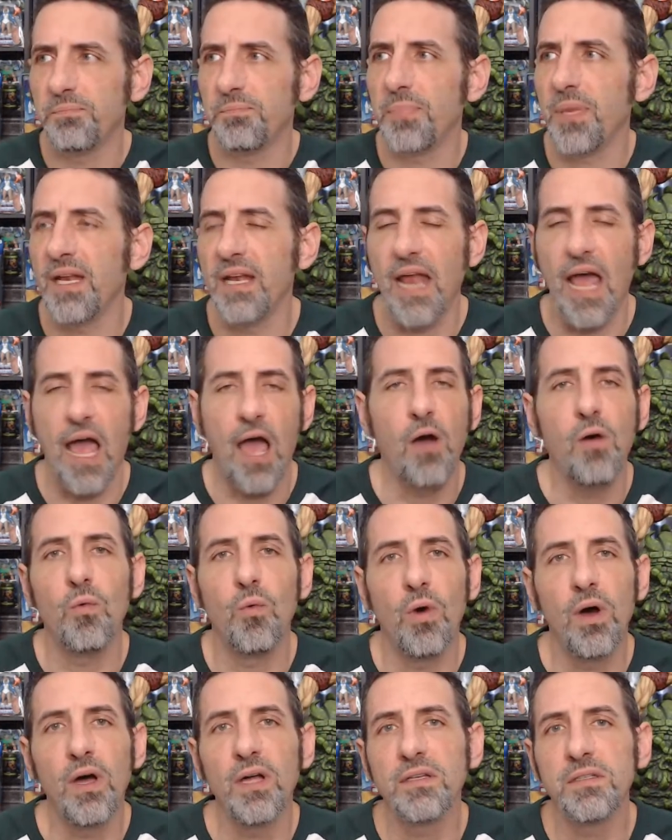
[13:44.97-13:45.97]
been
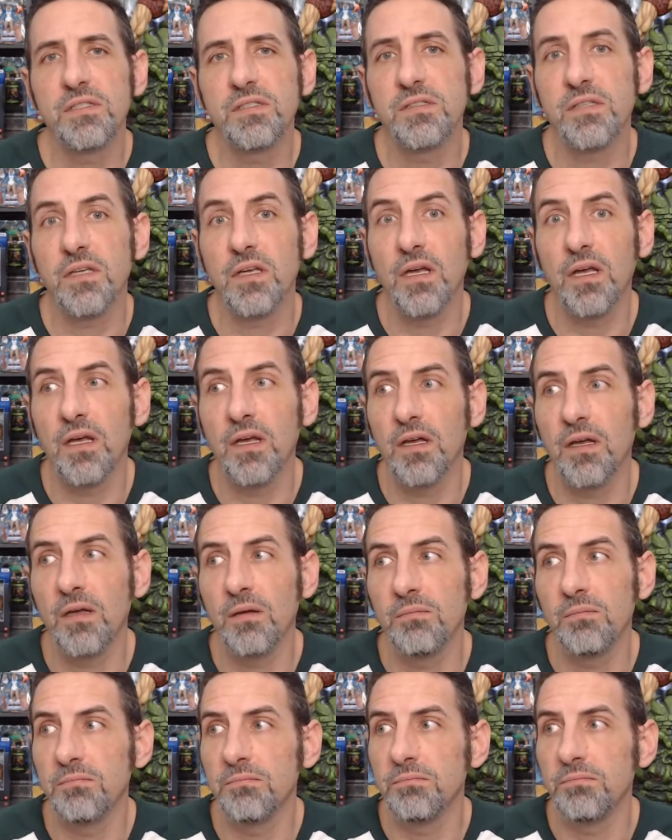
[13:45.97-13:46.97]
out once.
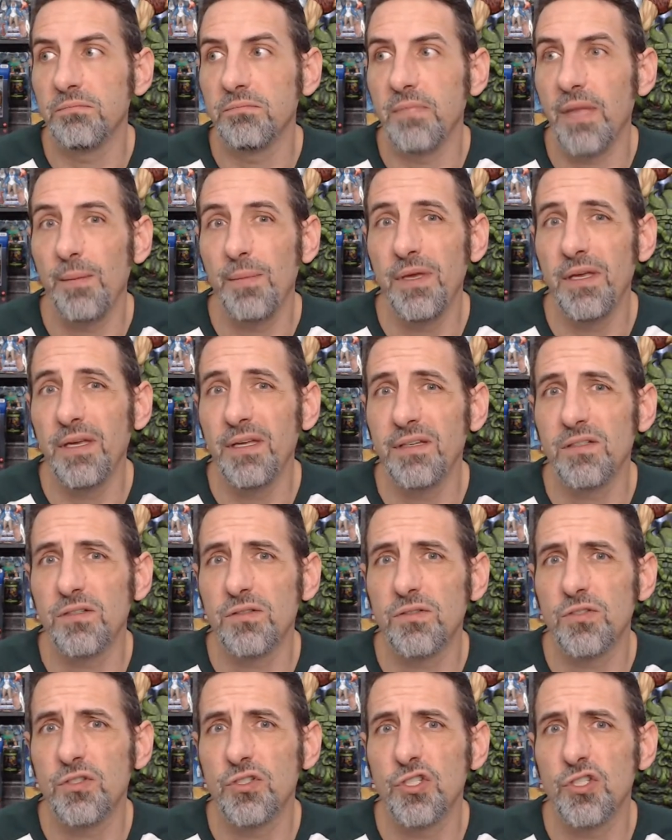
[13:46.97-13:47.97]
Maybe
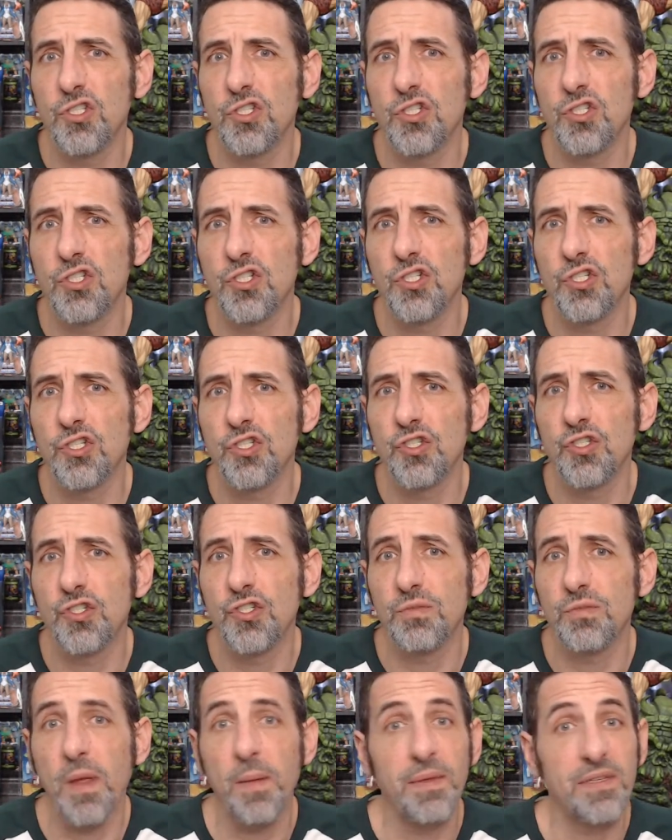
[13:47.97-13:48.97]

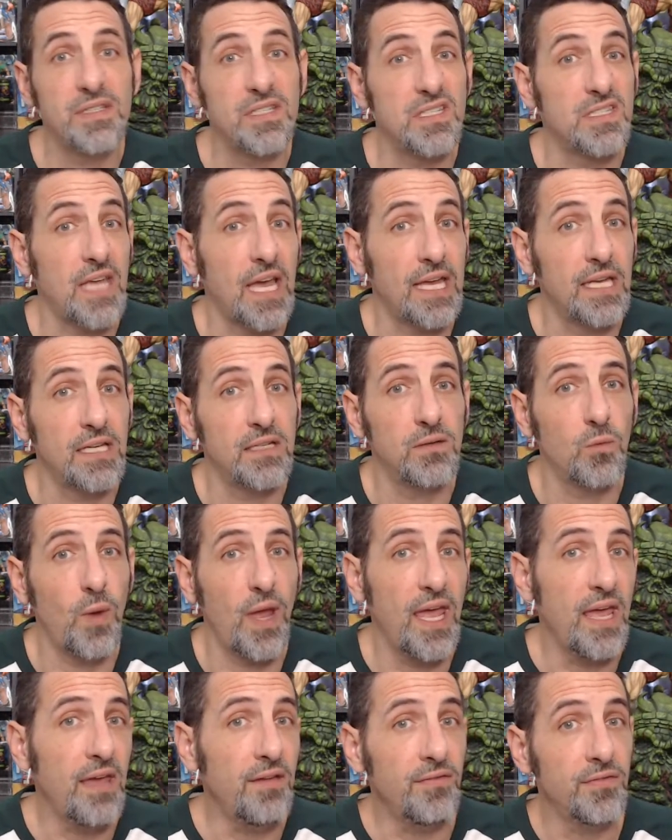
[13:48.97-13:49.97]
it's a second
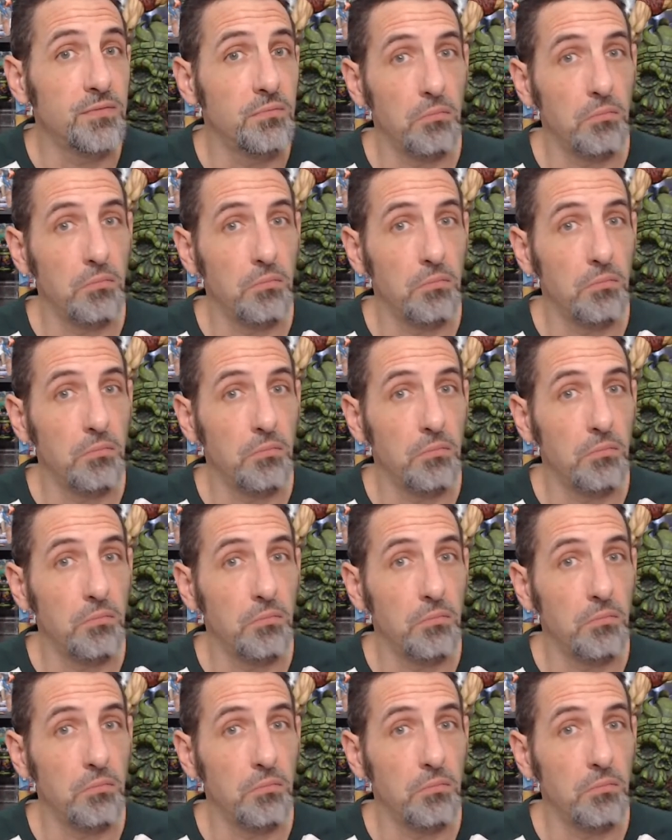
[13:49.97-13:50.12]
wave.